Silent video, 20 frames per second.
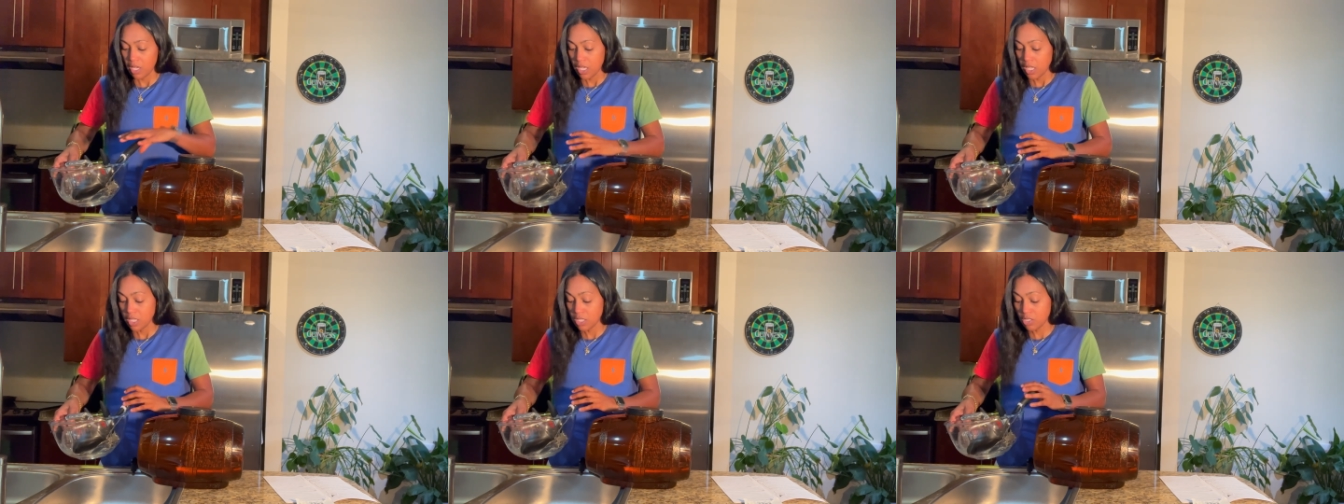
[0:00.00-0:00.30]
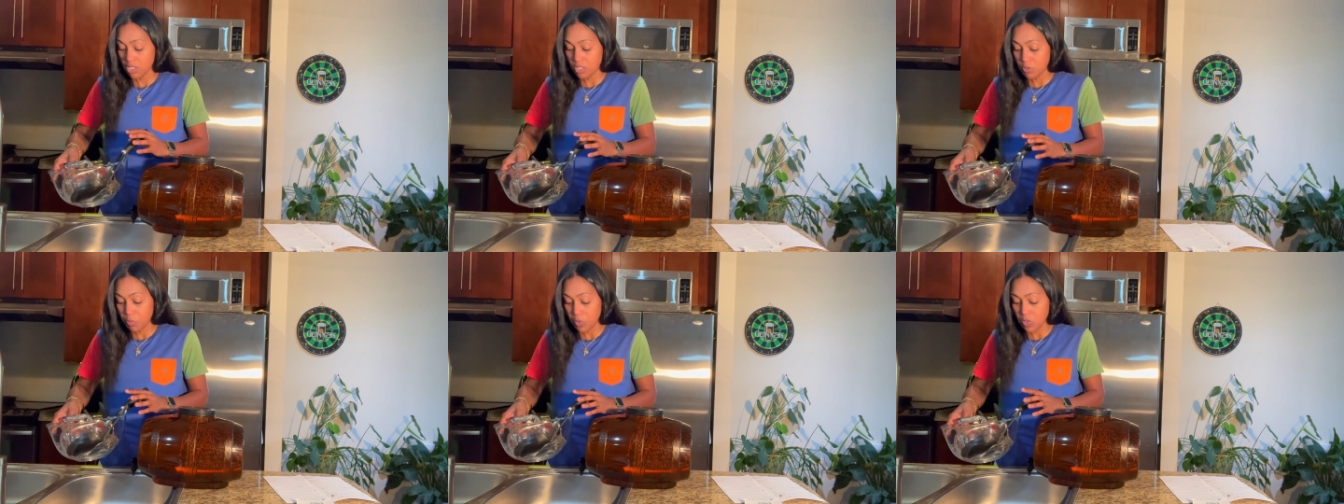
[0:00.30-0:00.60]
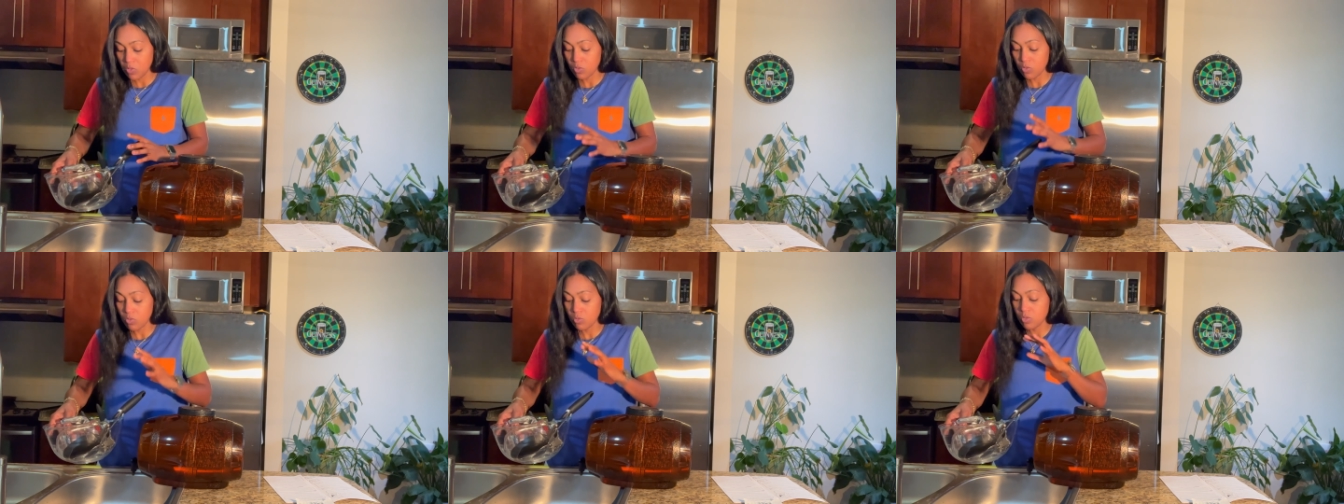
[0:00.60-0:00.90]
the
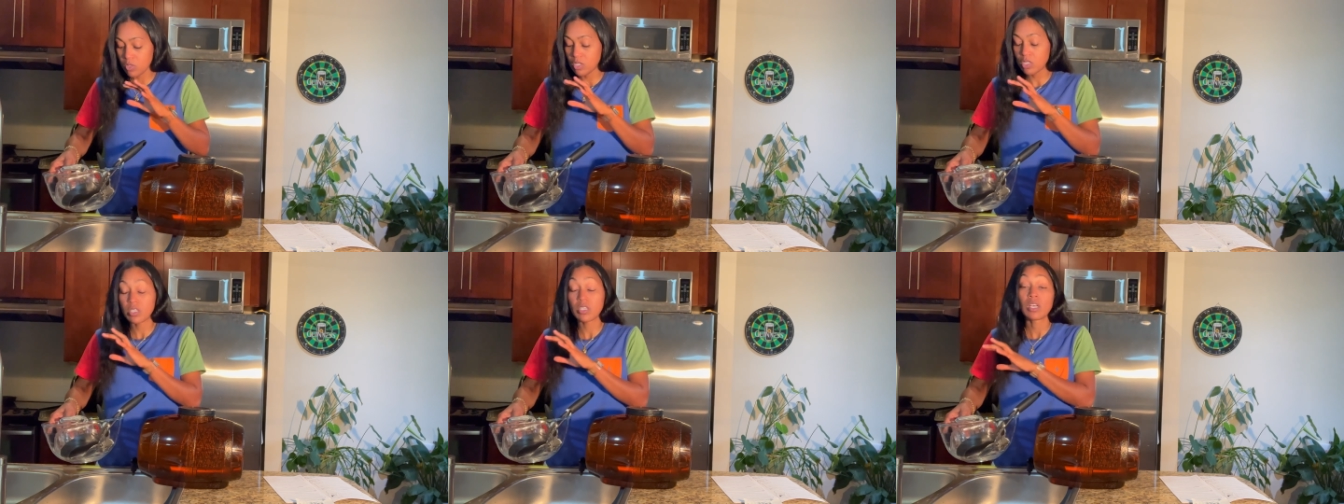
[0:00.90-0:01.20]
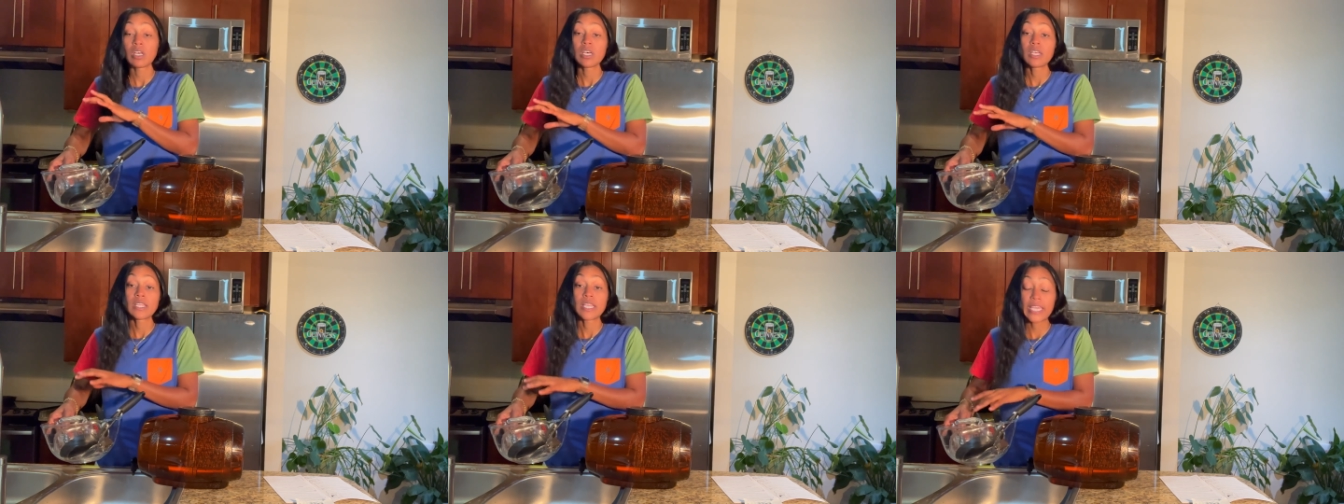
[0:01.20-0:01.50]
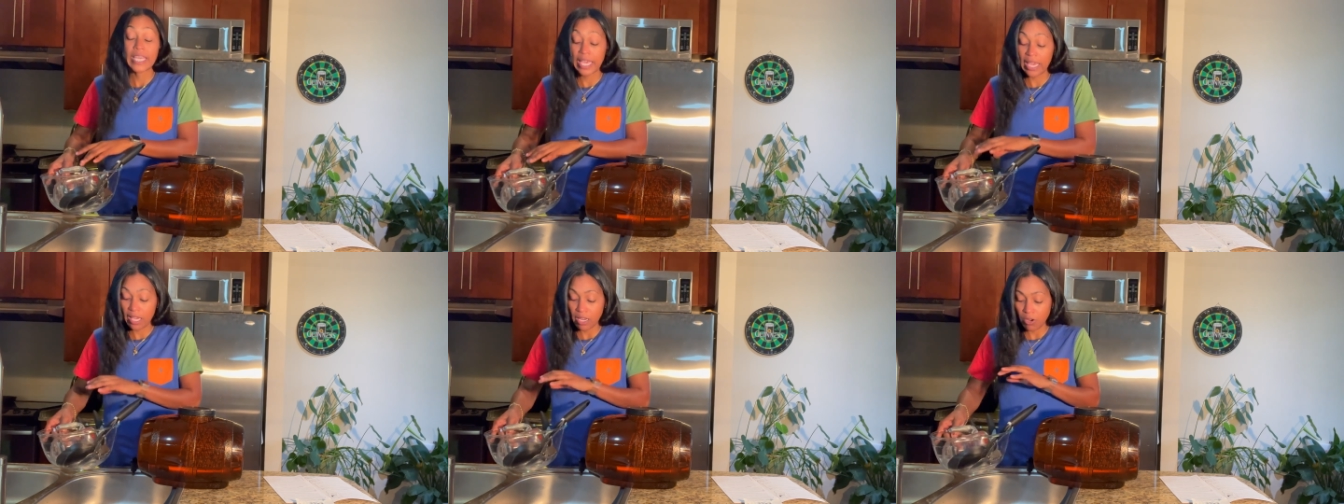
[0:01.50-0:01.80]
spoons, the
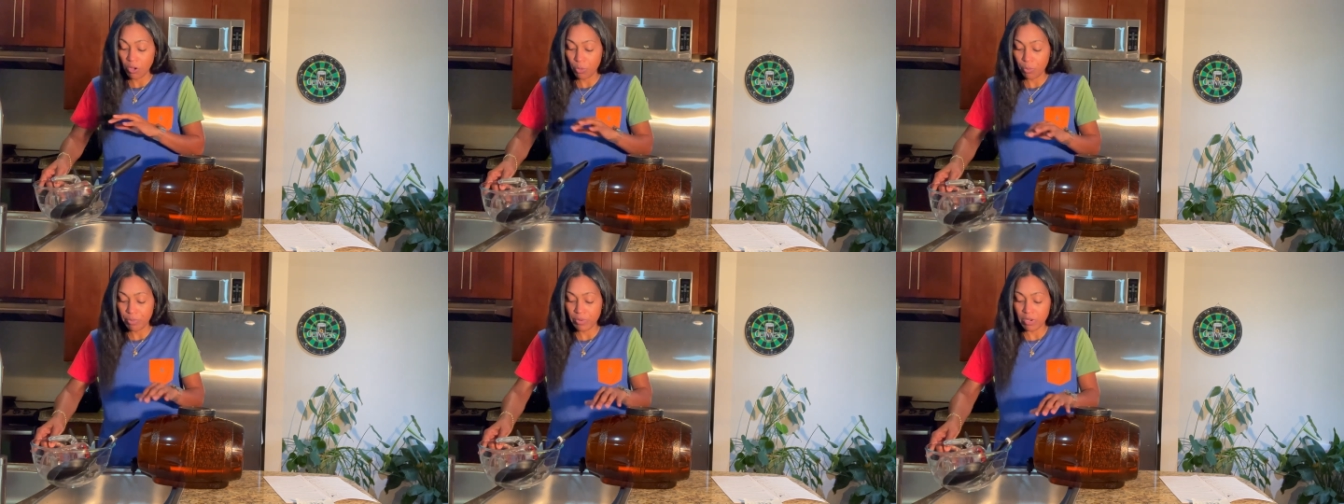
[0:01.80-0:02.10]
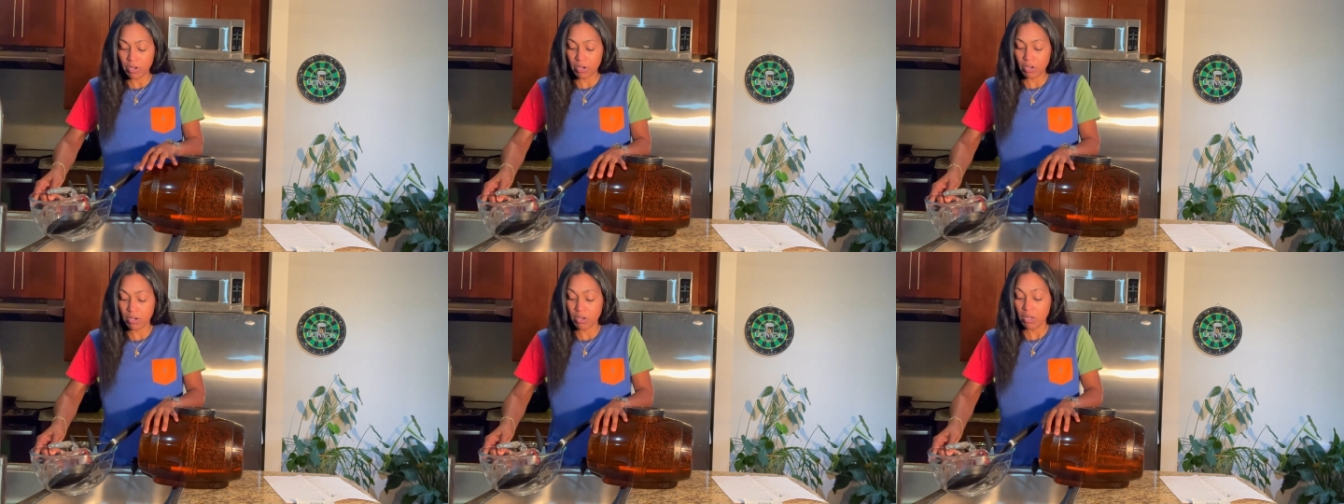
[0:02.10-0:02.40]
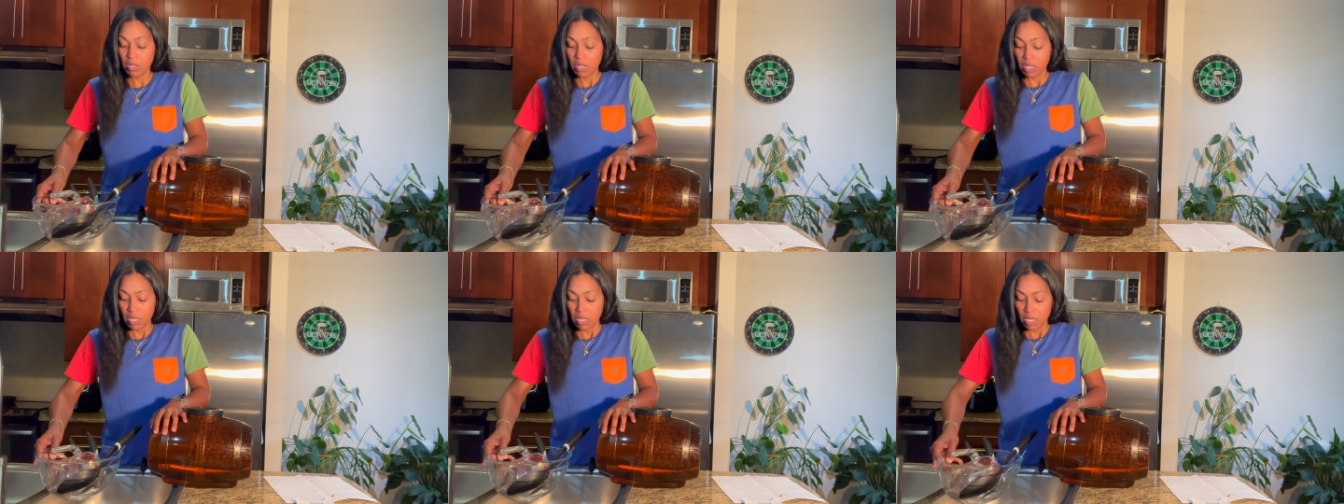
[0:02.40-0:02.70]
can opener,